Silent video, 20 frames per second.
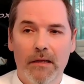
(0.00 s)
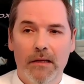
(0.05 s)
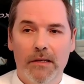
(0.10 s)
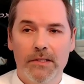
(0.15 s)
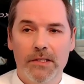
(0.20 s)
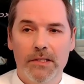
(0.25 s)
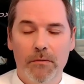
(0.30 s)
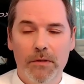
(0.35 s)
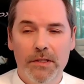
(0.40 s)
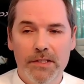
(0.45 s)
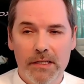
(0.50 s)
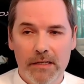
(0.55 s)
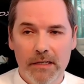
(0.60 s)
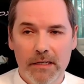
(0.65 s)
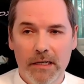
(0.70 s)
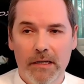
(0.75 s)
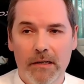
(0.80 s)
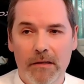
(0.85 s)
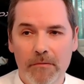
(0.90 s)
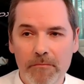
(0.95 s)
So it's a
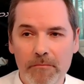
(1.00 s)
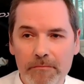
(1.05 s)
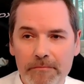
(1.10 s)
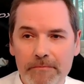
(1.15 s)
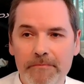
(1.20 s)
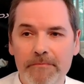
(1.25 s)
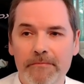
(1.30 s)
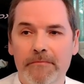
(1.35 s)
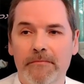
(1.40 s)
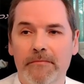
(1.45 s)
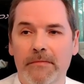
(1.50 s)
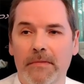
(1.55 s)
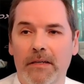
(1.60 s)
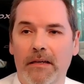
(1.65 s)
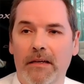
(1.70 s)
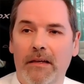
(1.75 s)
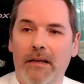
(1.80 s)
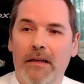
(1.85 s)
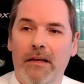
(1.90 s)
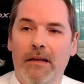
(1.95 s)
real
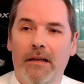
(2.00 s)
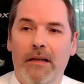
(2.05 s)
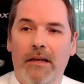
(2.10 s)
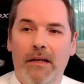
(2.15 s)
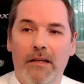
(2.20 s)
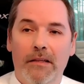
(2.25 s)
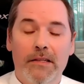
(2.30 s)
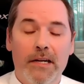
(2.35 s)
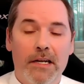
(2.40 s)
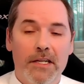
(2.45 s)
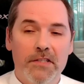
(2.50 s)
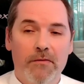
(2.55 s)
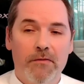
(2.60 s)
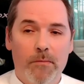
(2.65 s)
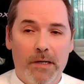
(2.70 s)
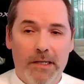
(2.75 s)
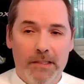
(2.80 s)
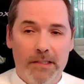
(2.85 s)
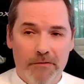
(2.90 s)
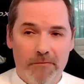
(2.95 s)

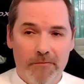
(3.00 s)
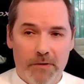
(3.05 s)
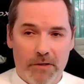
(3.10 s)
transformative